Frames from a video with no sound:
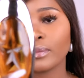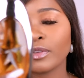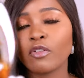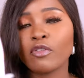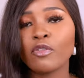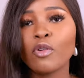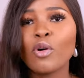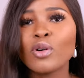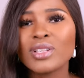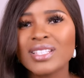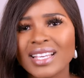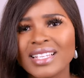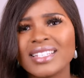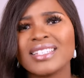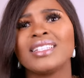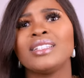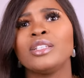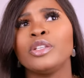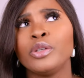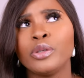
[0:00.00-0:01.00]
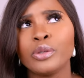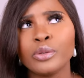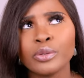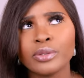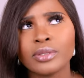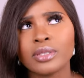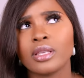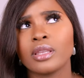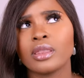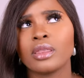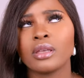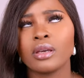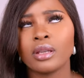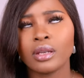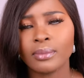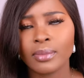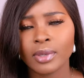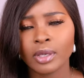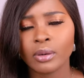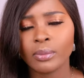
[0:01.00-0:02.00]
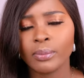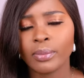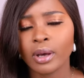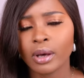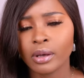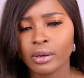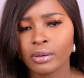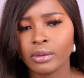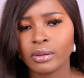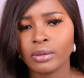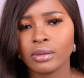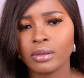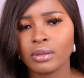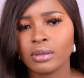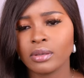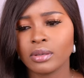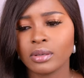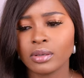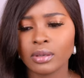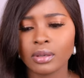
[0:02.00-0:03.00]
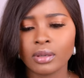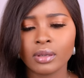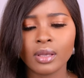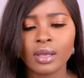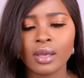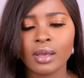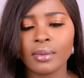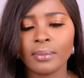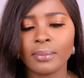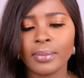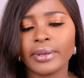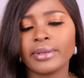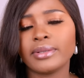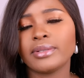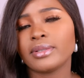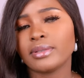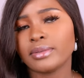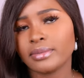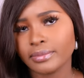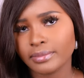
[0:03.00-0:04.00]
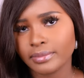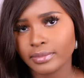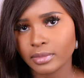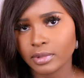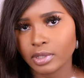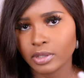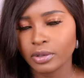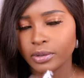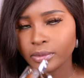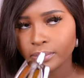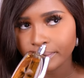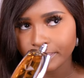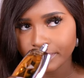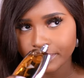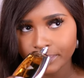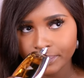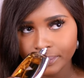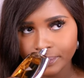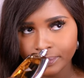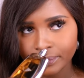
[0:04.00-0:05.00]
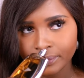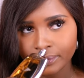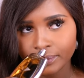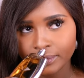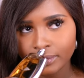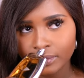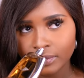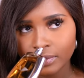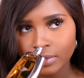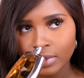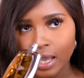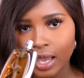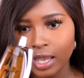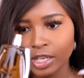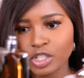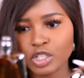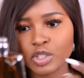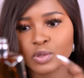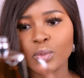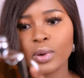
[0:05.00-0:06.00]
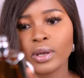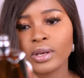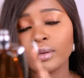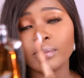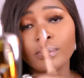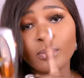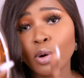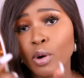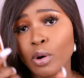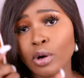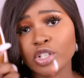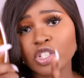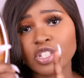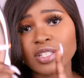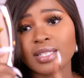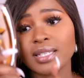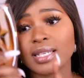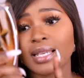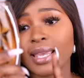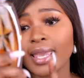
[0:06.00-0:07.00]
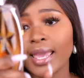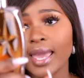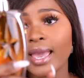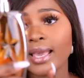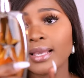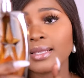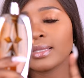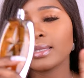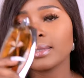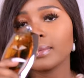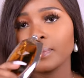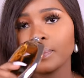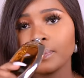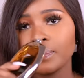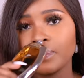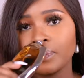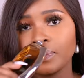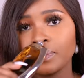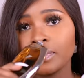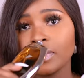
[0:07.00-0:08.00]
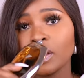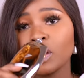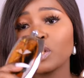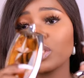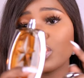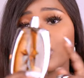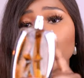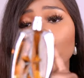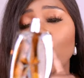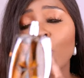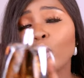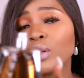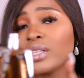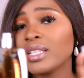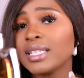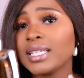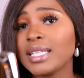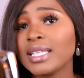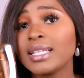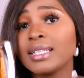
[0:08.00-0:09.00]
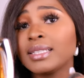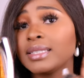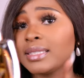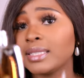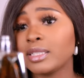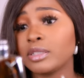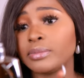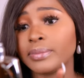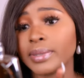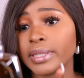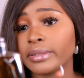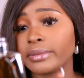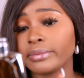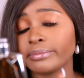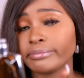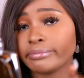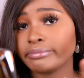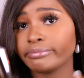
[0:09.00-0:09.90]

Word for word: of course, I didn't use the 30 ml bottle, but you know, I just wanted more just in case because you only need a little bit.